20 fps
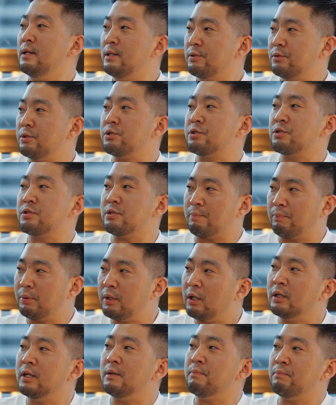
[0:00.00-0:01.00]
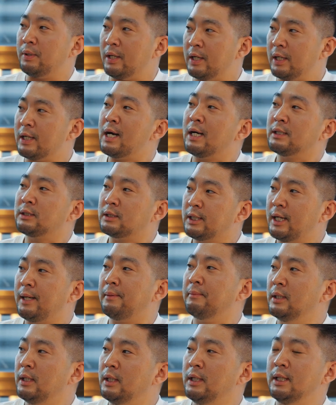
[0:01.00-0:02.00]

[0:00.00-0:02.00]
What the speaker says: So it's just a plug and play concept.